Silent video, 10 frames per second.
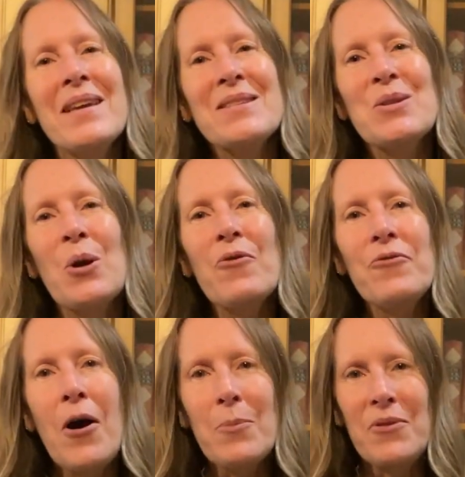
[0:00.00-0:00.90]
So don't
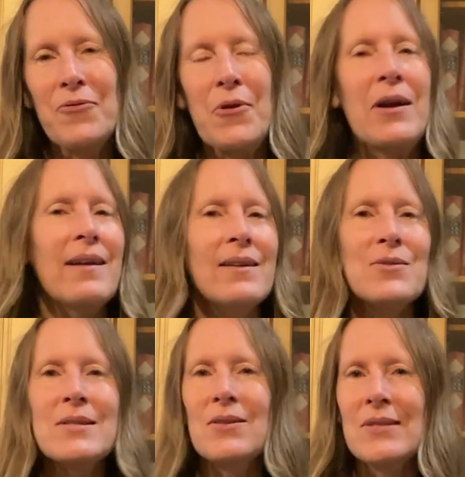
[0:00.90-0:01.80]
fault me for it.
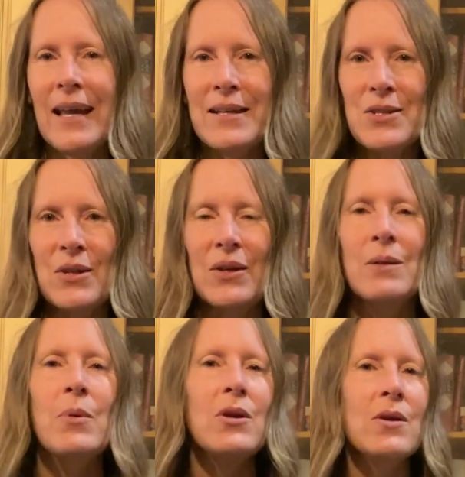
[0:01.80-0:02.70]
It'll still taste
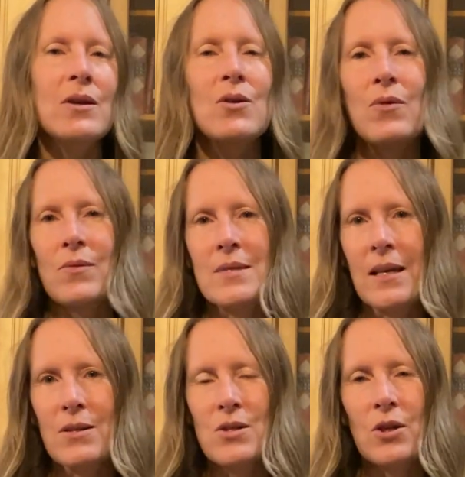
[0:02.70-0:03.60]
good, but you can do those
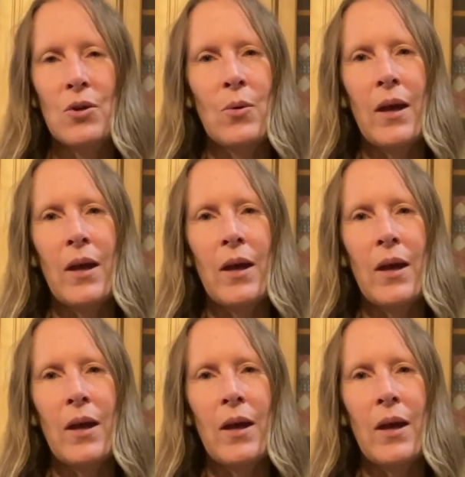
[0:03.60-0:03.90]
things too.